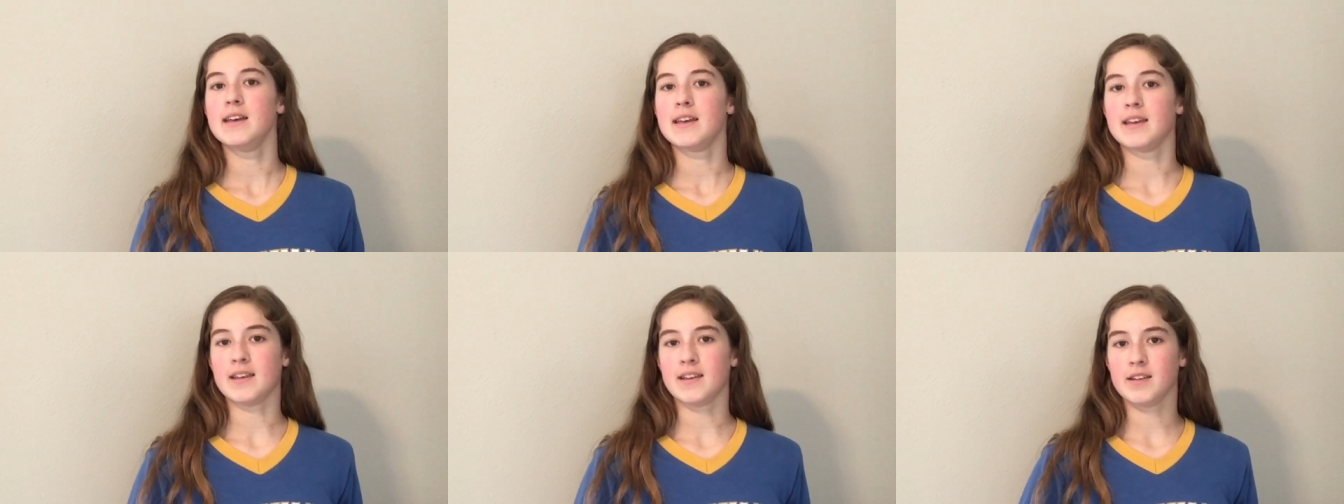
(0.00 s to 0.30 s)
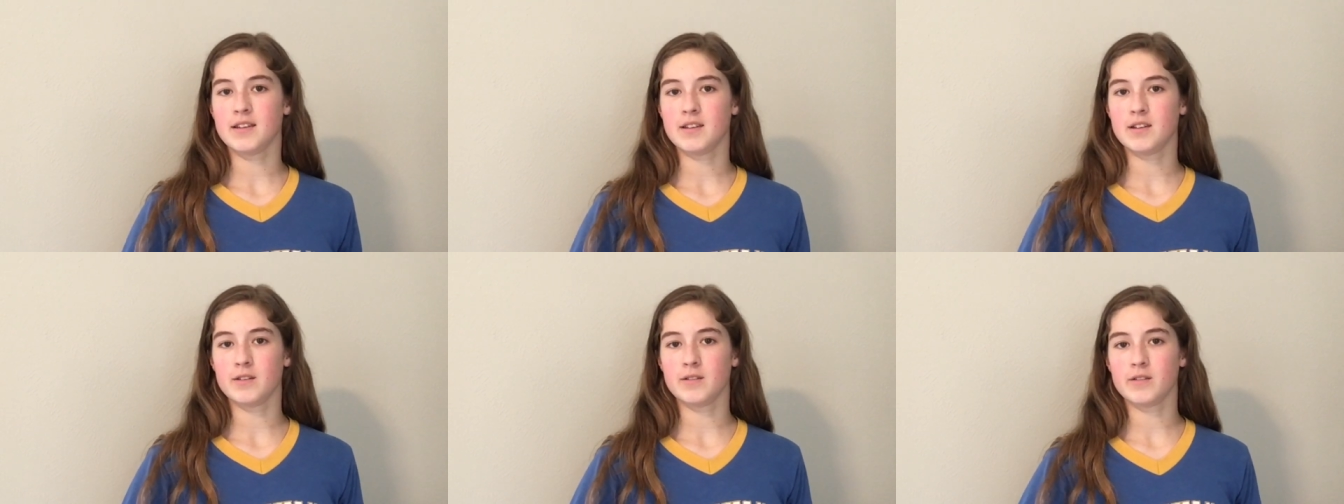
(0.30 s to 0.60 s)

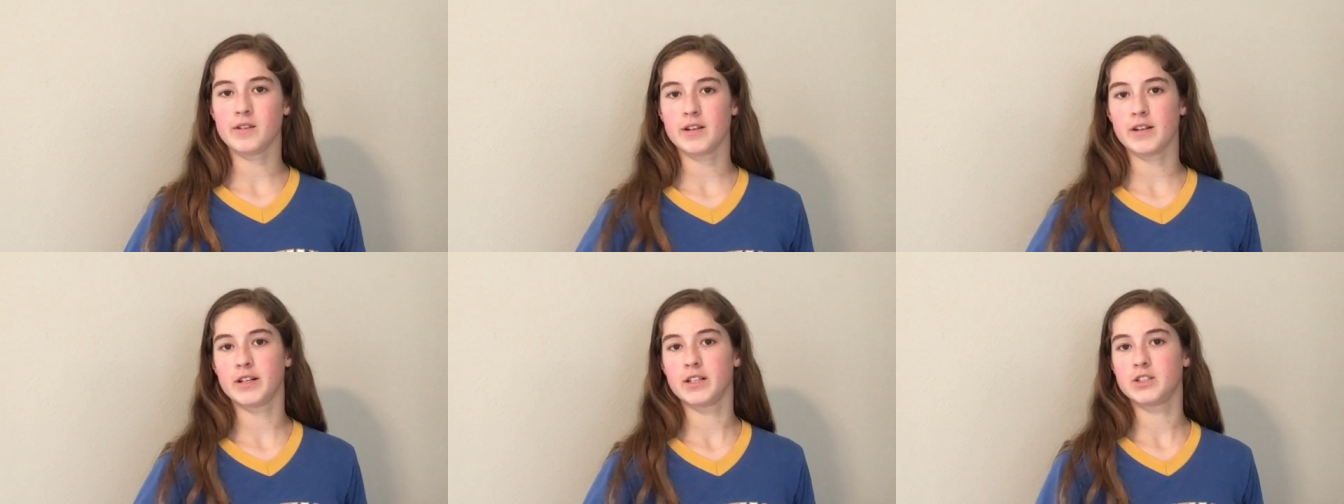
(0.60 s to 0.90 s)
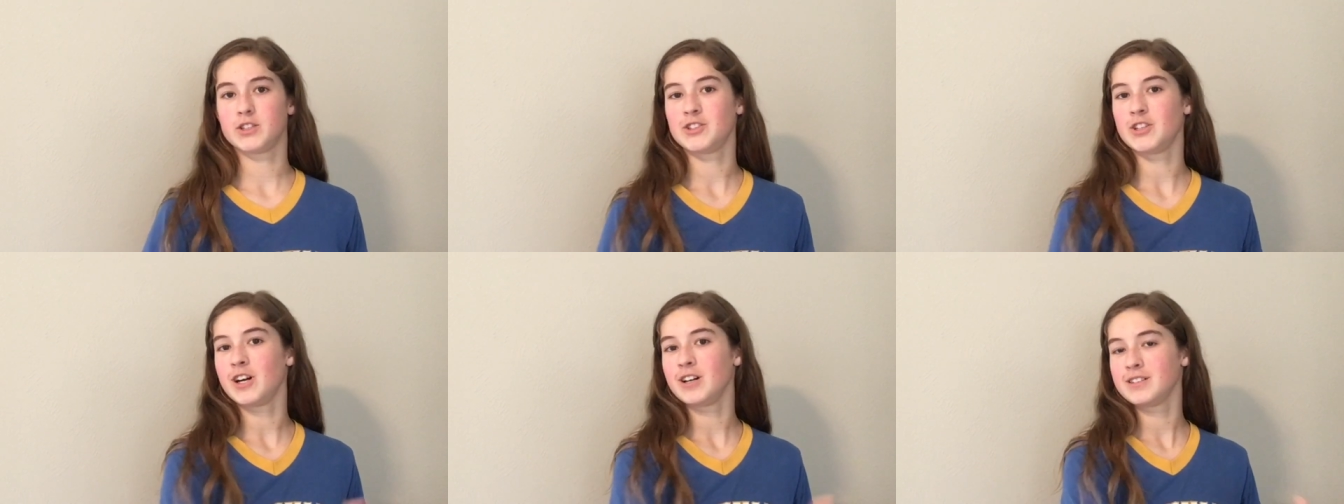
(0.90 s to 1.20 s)
into your
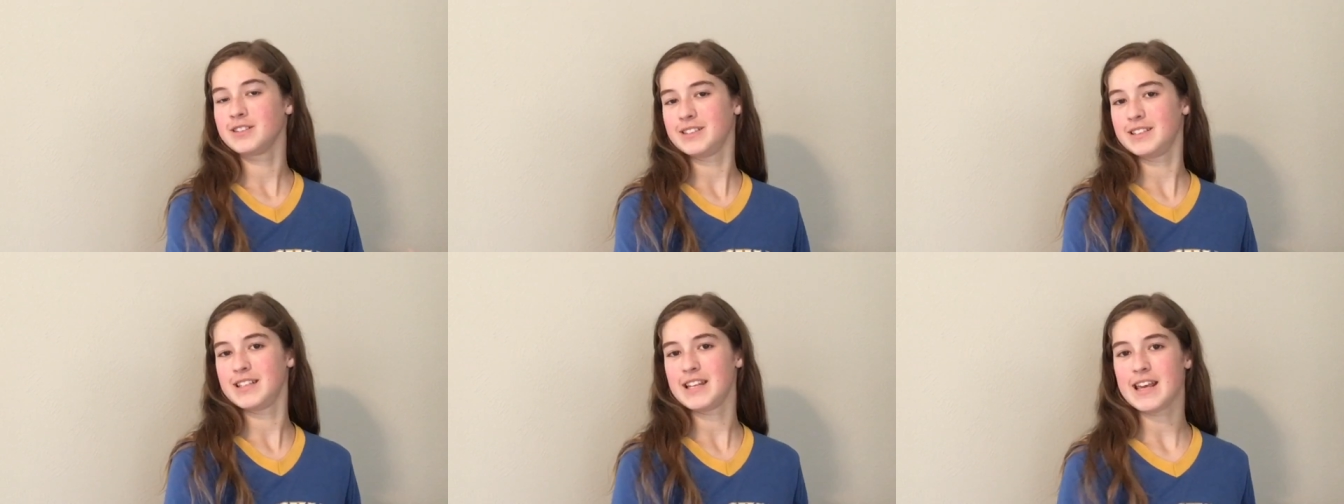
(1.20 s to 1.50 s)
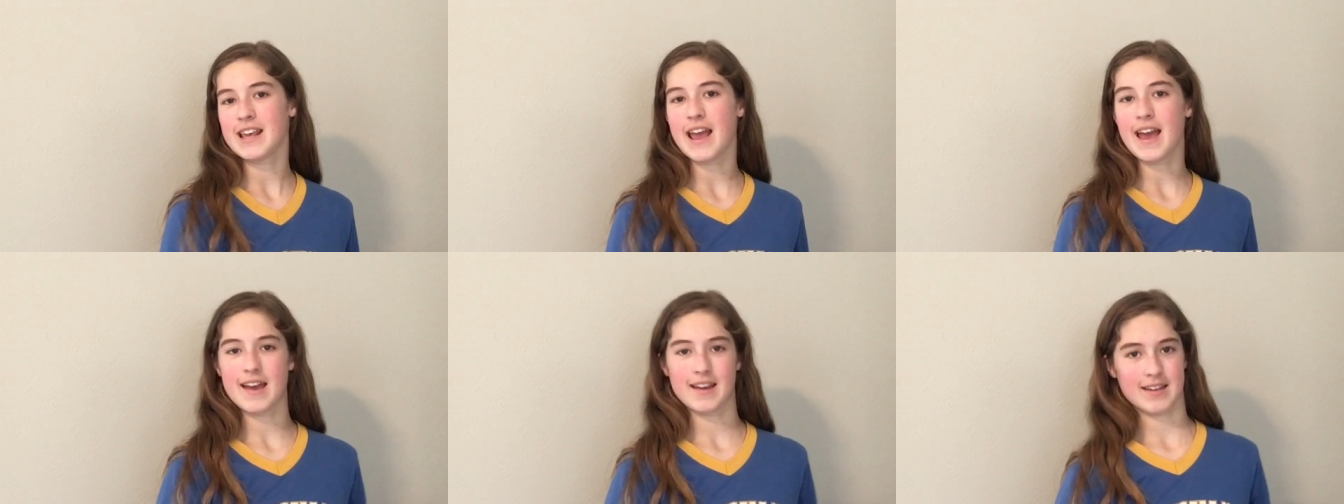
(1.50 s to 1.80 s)

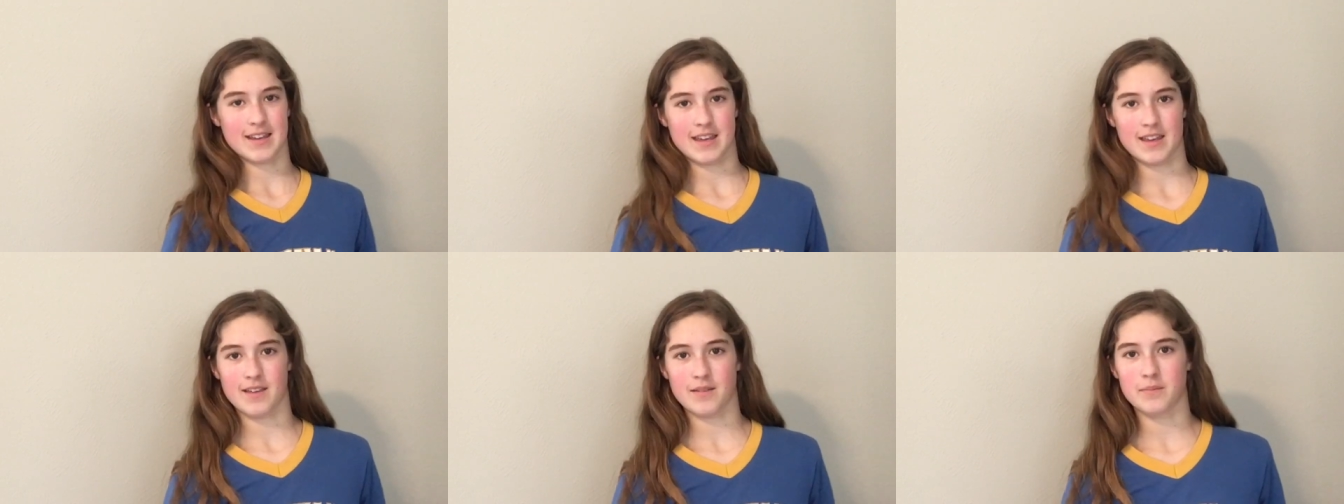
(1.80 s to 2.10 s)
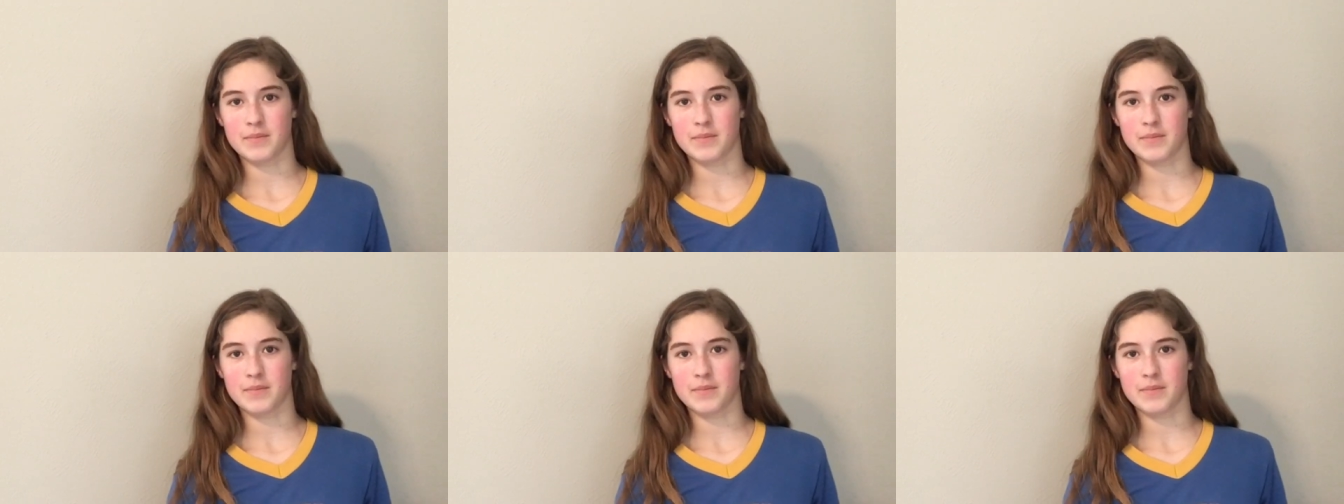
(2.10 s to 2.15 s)
chocolatey eggy